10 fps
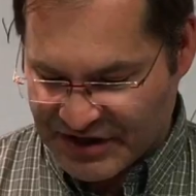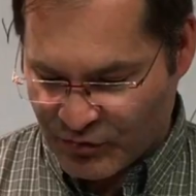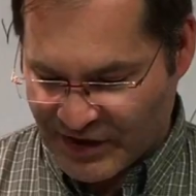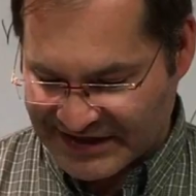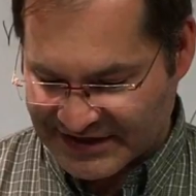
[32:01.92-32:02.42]
be a
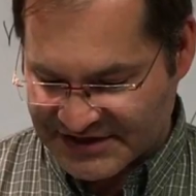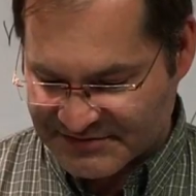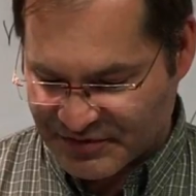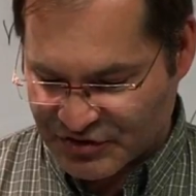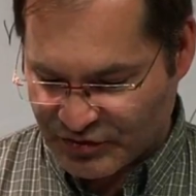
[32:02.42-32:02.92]
witness
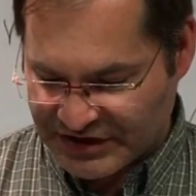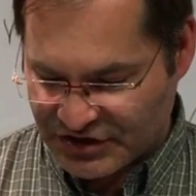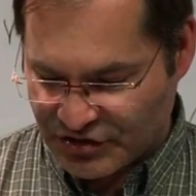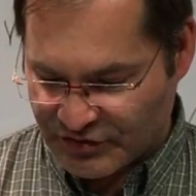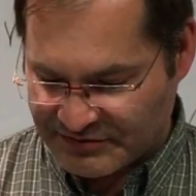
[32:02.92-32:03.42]
between
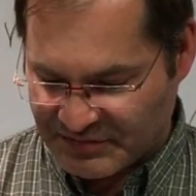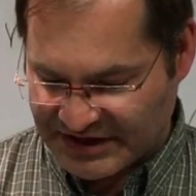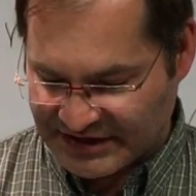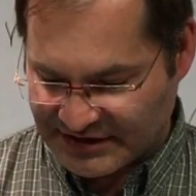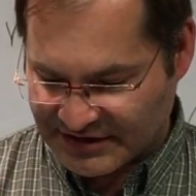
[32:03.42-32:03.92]
you and
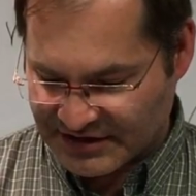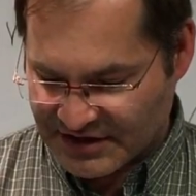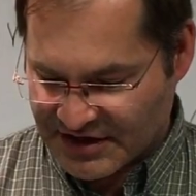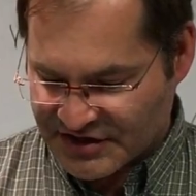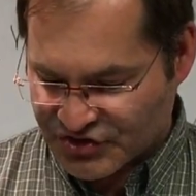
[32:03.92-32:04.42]
me."
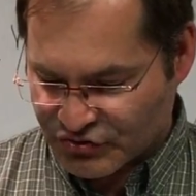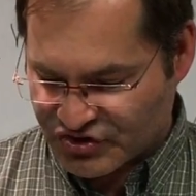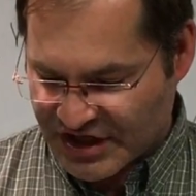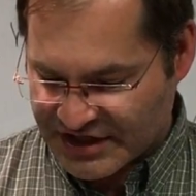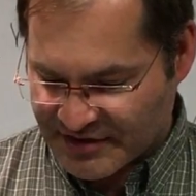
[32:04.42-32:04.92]
So
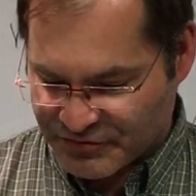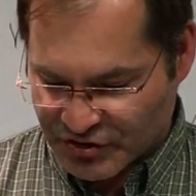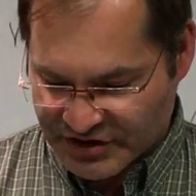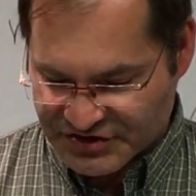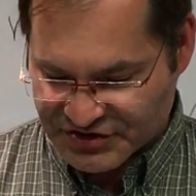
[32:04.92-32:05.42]
Jacob
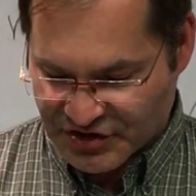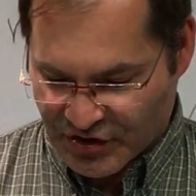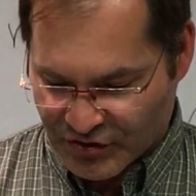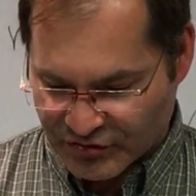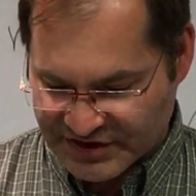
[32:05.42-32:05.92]
took a
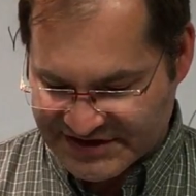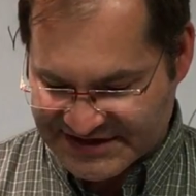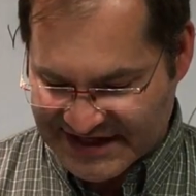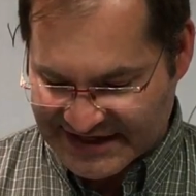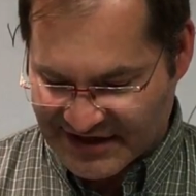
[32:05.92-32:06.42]
stone and
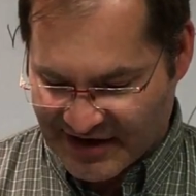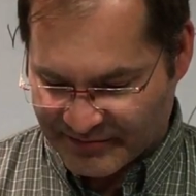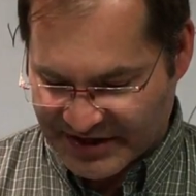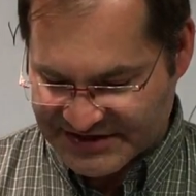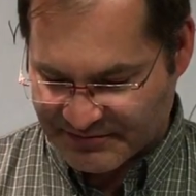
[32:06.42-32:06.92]
set it
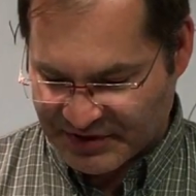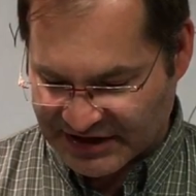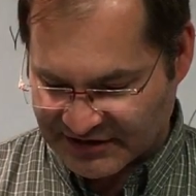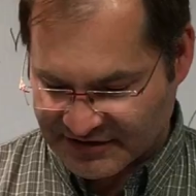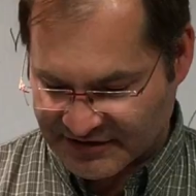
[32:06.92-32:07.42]
up as a
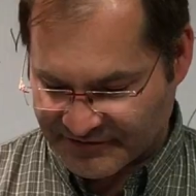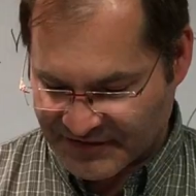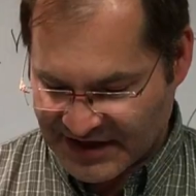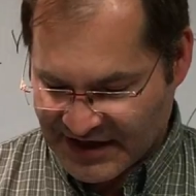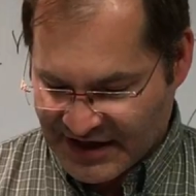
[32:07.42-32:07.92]
pillar.
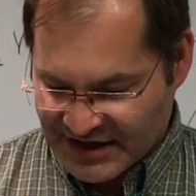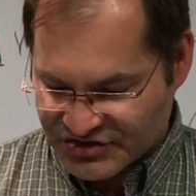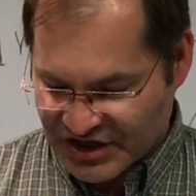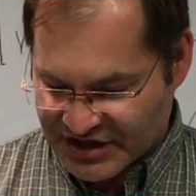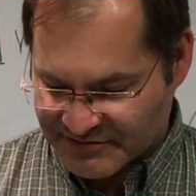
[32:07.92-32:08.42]
And
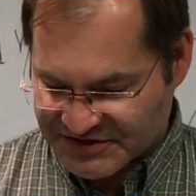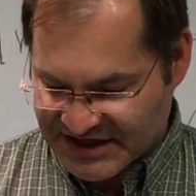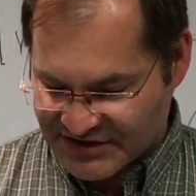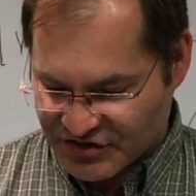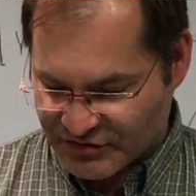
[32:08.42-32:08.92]
Jacob
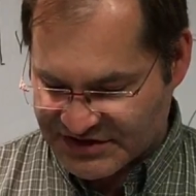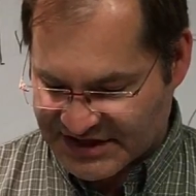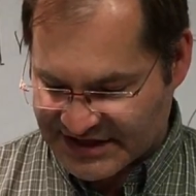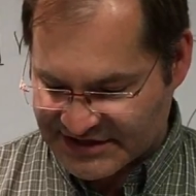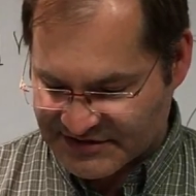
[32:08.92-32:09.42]
said to his
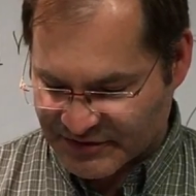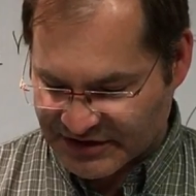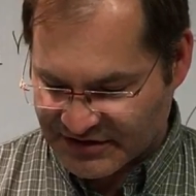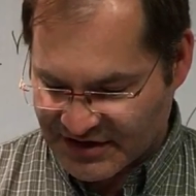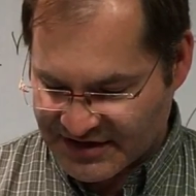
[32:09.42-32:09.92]

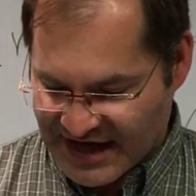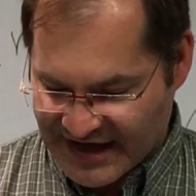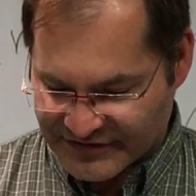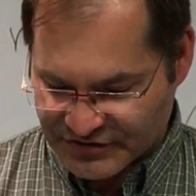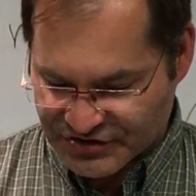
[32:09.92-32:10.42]
kinsmen,
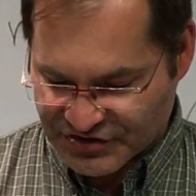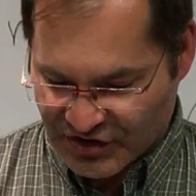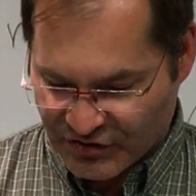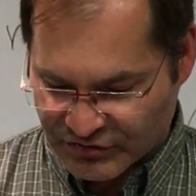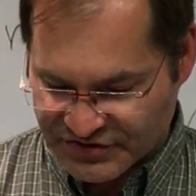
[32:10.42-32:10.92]
"Gather
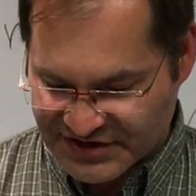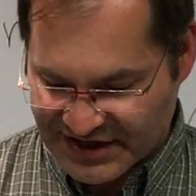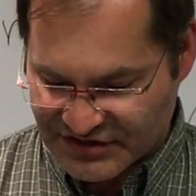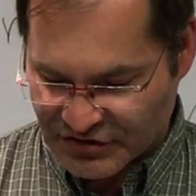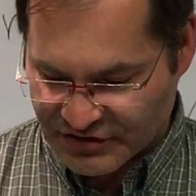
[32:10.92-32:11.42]
stones." And
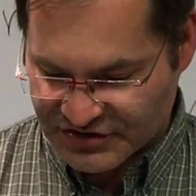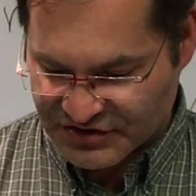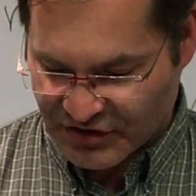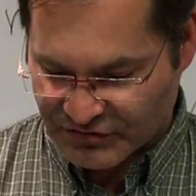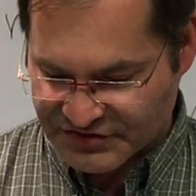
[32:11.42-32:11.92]
they took
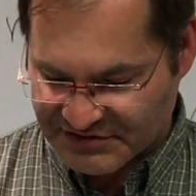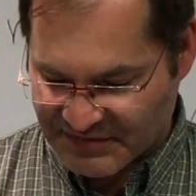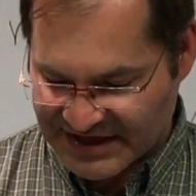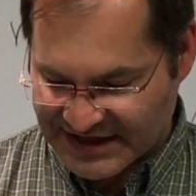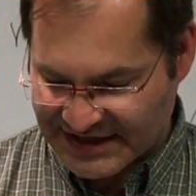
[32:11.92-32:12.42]
stones and
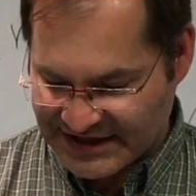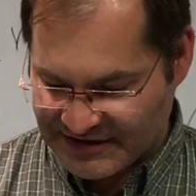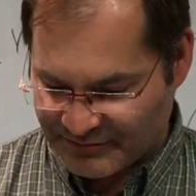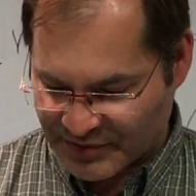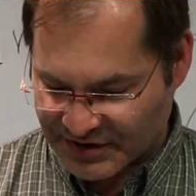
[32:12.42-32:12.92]
made a
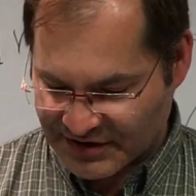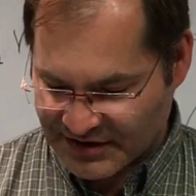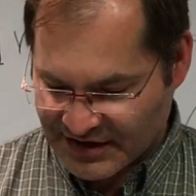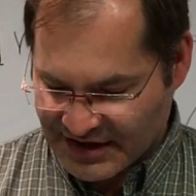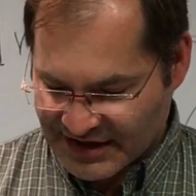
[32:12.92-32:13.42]
heap,
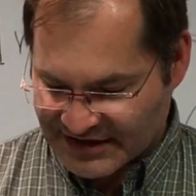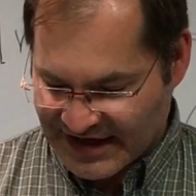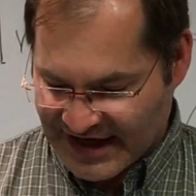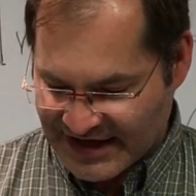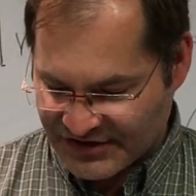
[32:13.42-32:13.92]
and
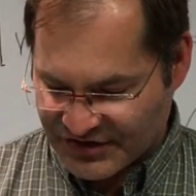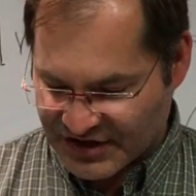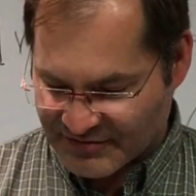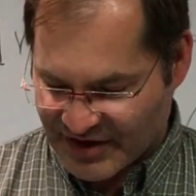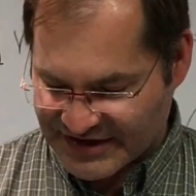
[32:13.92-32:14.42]
they ate
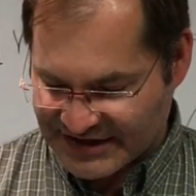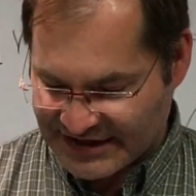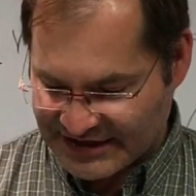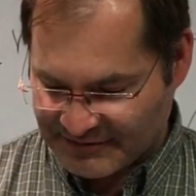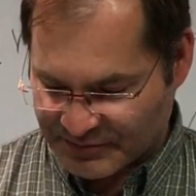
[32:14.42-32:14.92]
there by the
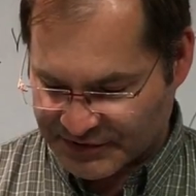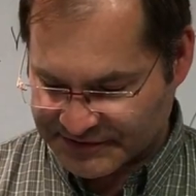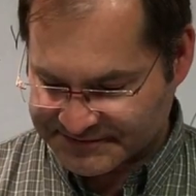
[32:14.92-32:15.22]
heap.